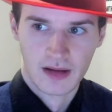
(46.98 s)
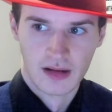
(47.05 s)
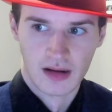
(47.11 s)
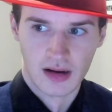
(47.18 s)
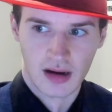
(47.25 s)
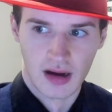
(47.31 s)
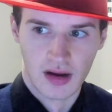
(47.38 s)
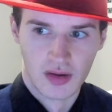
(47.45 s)

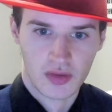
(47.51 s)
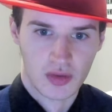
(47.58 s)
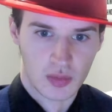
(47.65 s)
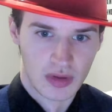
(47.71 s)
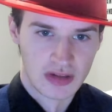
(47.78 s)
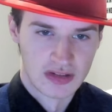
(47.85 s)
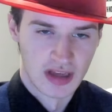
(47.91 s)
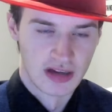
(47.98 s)
the
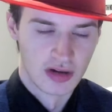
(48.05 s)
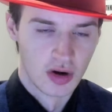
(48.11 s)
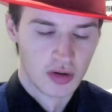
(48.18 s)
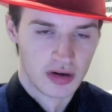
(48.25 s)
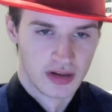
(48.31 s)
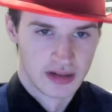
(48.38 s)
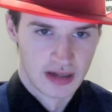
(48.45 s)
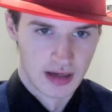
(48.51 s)
reason I don't
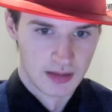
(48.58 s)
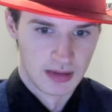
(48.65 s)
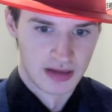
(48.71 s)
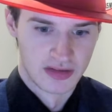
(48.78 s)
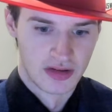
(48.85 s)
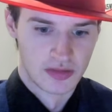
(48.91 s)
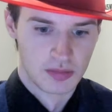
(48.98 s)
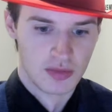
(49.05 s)
really care about
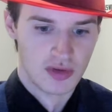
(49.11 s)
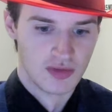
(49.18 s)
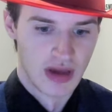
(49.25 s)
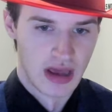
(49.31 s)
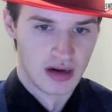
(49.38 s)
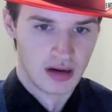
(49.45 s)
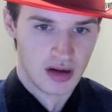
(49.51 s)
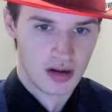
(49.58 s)
this move
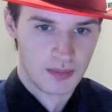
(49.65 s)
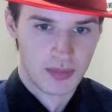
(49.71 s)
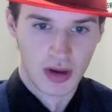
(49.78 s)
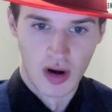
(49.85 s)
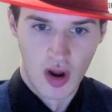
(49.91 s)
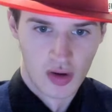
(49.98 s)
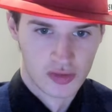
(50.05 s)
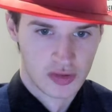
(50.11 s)
at all, but
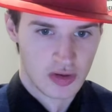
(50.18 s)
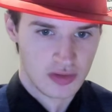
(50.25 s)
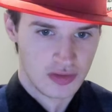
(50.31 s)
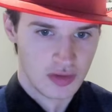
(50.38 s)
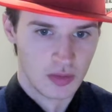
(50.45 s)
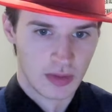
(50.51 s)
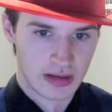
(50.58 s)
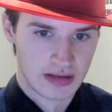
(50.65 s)
also
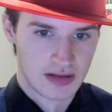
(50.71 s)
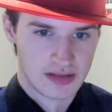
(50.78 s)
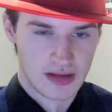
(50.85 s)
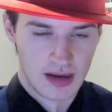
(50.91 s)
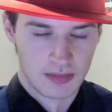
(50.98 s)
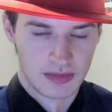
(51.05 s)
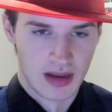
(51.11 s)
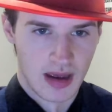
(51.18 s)
do at the
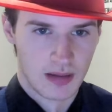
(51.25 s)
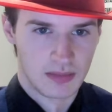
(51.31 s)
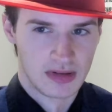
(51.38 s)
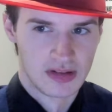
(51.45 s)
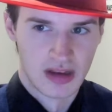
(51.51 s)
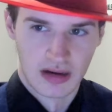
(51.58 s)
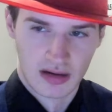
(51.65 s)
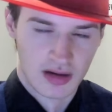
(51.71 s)
same time, is,
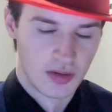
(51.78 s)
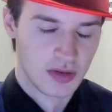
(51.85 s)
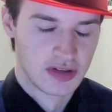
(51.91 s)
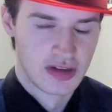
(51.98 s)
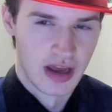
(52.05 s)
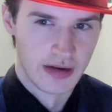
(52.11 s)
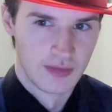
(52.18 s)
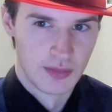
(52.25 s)
I don't know, it's
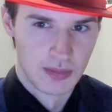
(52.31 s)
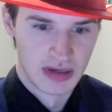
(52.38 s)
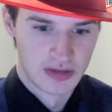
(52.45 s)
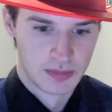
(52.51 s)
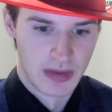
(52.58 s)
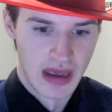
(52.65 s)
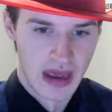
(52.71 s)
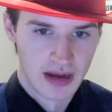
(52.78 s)
kind of a
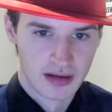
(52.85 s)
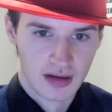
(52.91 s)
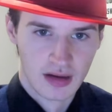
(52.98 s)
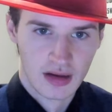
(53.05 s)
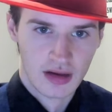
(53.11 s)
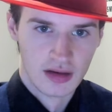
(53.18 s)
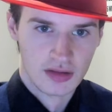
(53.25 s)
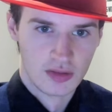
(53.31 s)
mixed bag
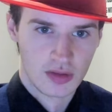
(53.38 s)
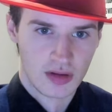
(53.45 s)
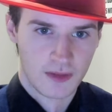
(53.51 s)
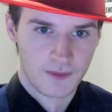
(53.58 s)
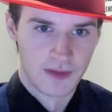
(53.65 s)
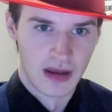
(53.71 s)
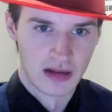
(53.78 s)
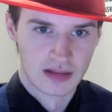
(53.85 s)
due to the
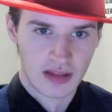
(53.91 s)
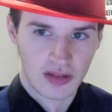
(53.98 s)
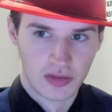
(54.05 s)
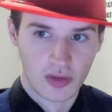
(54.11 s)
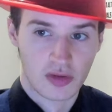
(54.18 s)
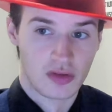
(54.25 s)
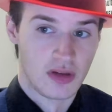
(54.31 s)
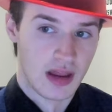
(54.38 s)
fact that
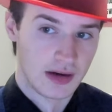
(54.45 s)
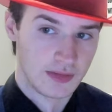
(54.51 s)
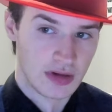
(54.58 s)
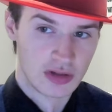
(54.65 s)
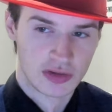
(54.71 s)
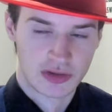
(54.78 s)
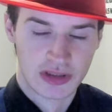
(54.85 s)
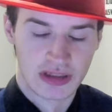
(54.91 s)
there's a lot of
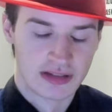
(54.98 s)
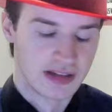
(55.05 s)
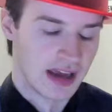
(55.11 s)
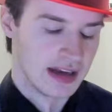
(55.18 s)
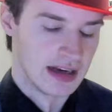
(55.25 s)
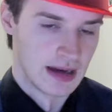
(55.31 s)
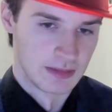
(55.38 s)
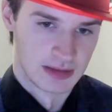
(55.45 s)
interesting
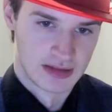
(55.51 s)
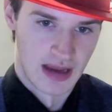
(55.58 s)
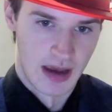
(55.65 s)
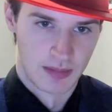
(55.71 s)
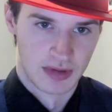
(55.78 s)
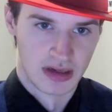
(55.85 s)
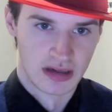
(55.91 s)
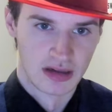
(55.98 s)
dynamics
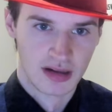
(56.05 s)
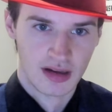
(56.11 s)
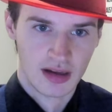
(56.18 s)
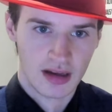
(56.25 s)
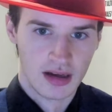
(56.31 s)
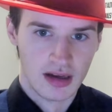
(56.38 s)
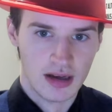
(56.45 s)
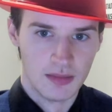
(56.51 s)
happening
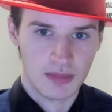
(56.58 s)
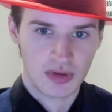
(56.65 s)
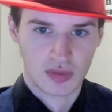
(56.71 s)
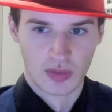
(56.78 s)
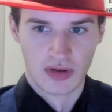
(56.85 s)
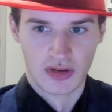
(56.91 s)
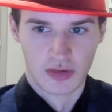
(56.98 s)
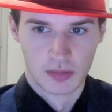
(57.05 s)
in
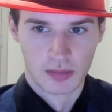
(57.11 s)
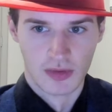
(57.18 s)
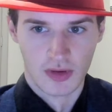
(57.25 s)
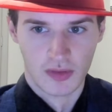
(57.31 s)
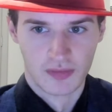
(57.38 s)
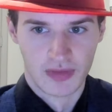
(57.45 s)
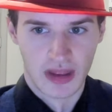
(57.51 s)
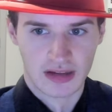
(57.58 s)
between this
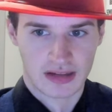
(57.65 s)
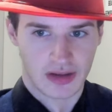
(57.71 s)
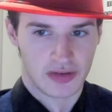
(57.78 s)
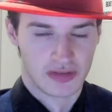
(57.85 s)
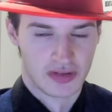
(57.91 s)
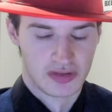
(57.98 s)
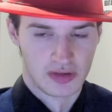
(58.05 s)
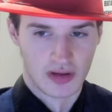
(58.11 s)
move that tells
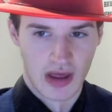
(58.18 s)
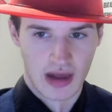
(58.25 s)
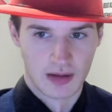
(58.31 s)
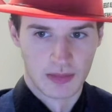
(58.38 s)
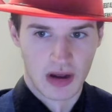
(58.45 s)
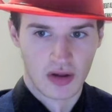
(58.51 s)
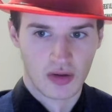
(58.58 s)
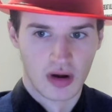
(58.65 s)
us a lot
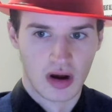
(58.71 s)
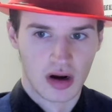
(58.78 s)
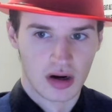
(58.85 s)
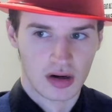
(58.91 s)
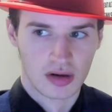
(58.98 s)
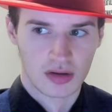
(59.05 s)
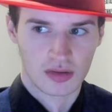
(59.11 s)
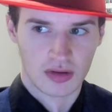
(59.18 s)
about
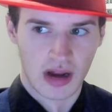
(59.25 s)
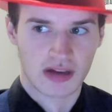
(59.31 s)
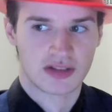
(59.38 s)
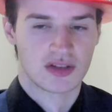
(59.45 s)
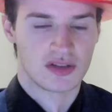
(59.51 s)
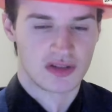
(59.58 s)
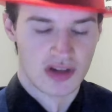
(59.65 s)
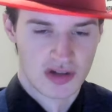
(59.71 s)
our
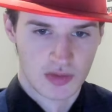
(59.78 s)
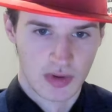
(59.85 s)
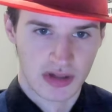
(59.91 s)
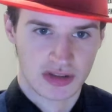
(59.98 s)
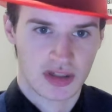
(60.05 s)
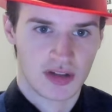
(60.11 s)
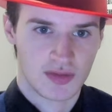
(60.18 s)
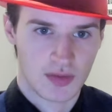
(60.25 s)
roster
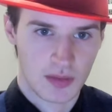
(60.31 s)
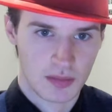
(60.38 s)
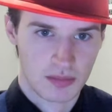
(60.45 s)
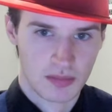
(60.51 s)
situations for,